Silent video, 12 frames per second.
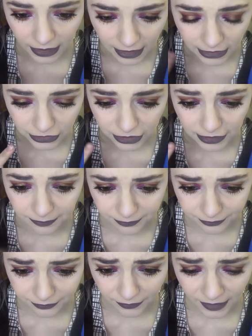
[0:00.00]
actually,
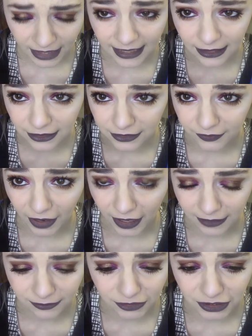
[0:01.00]
it looks
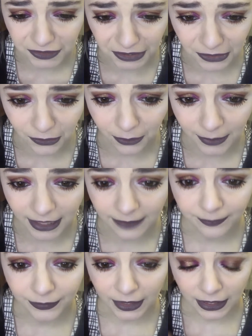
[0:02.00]
fine, just ignore me.
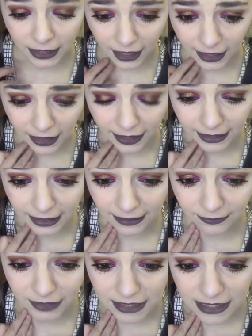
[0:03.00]
I like
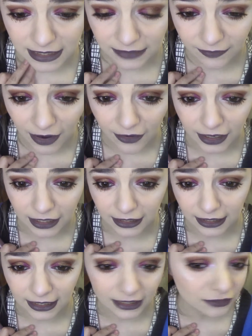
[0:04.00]
it. This isn't
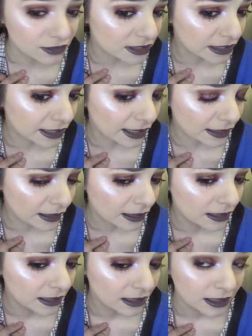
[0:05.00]
very interesting colour,
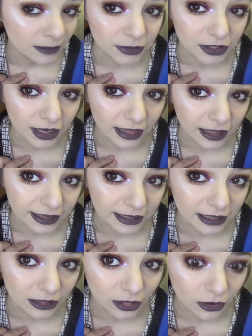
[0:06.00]
but I like
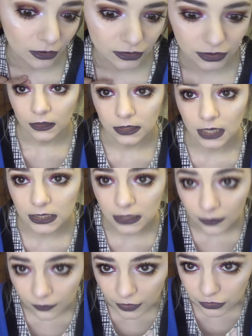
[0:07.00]
it a lot. So that's
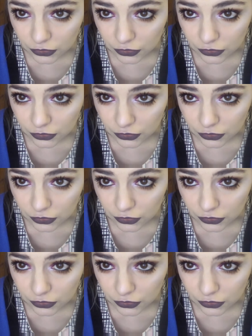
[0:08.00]
everything